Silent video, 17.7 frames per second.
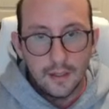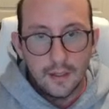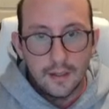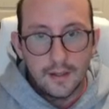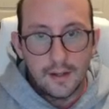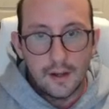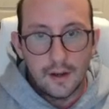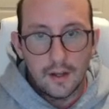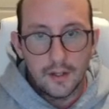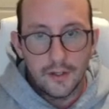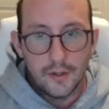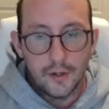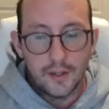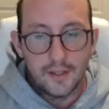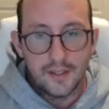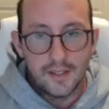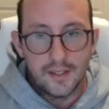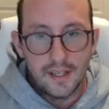Now, as you
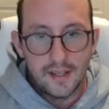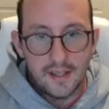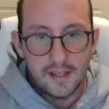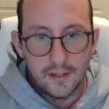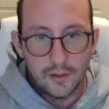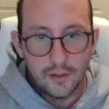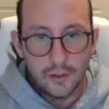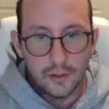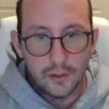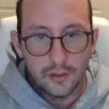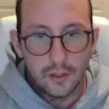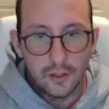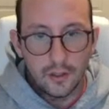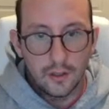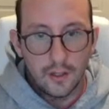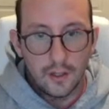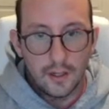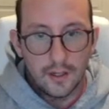can see, this looks a
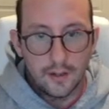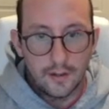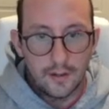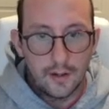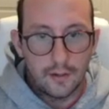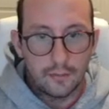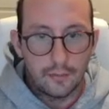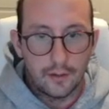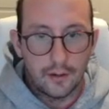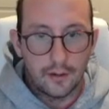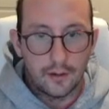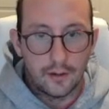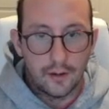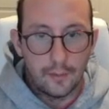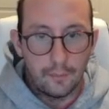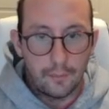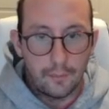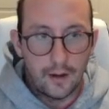lot different
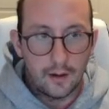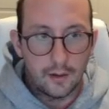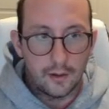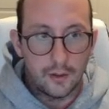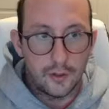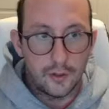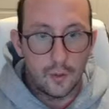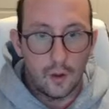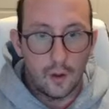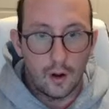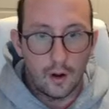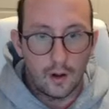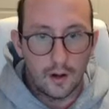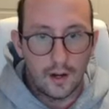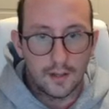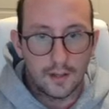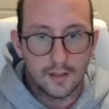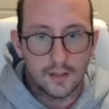compared to our
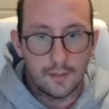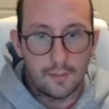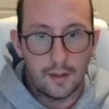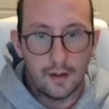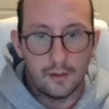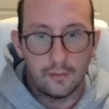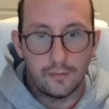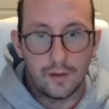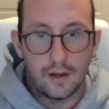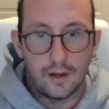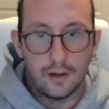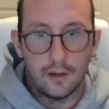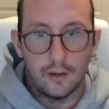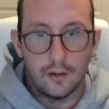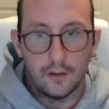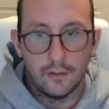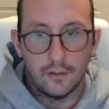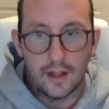X M L
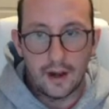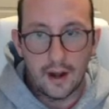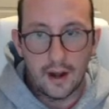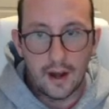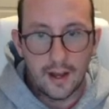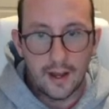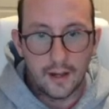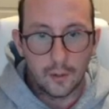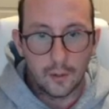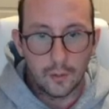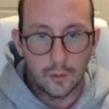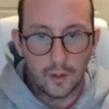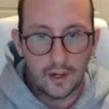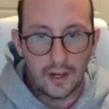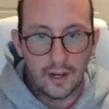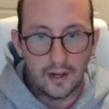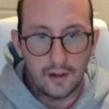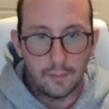file that I
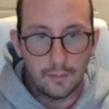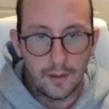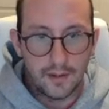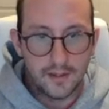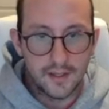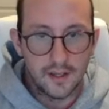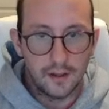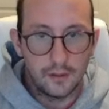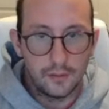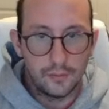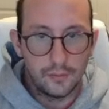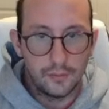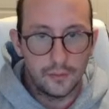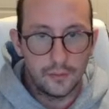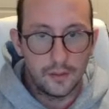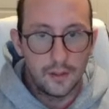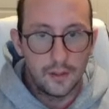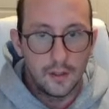created myself.
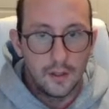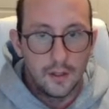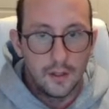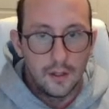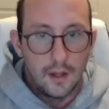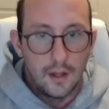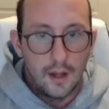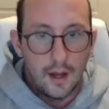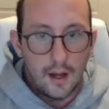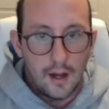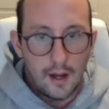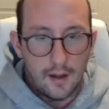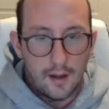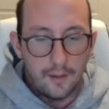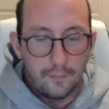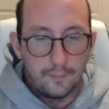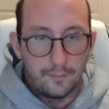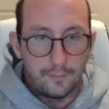
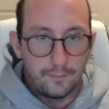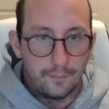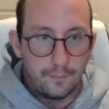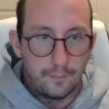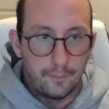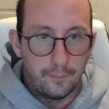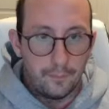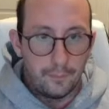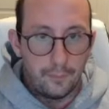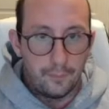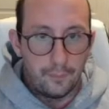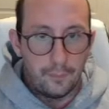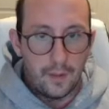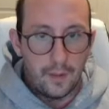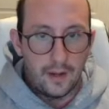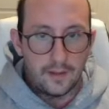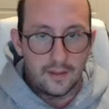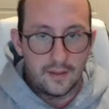Um,
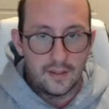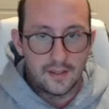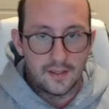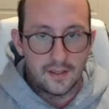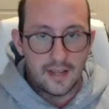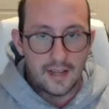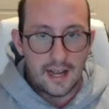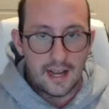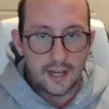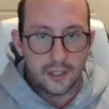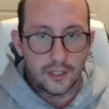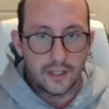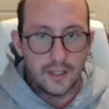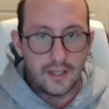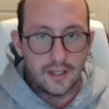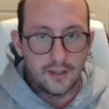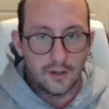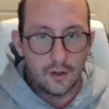but this is
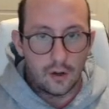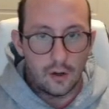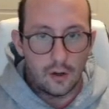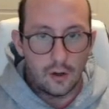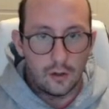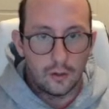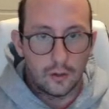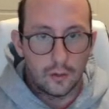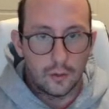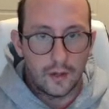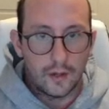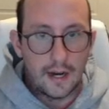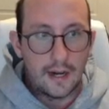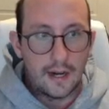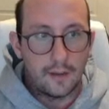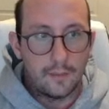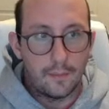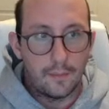actually is all
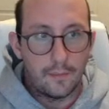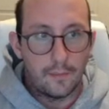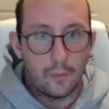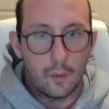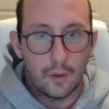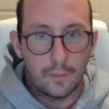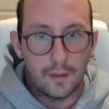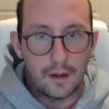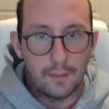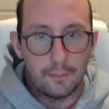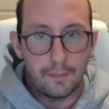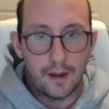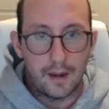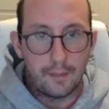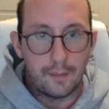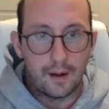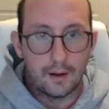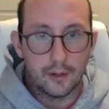created for me
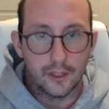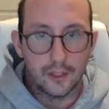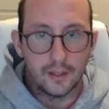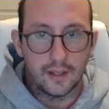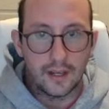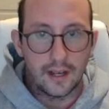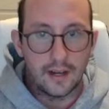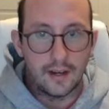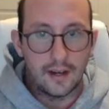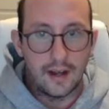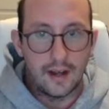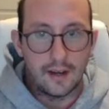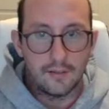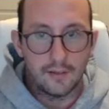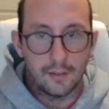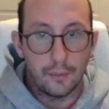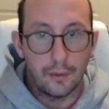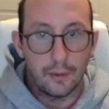by PowerShell. Like, I didn't have
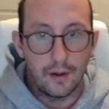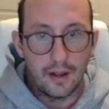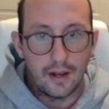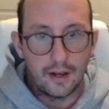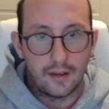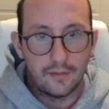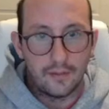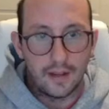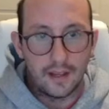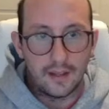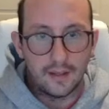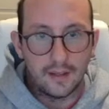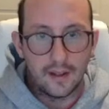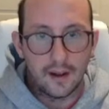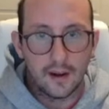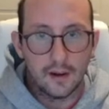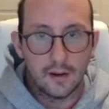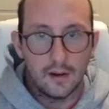to put anything in
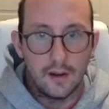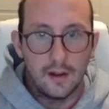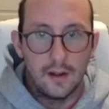there.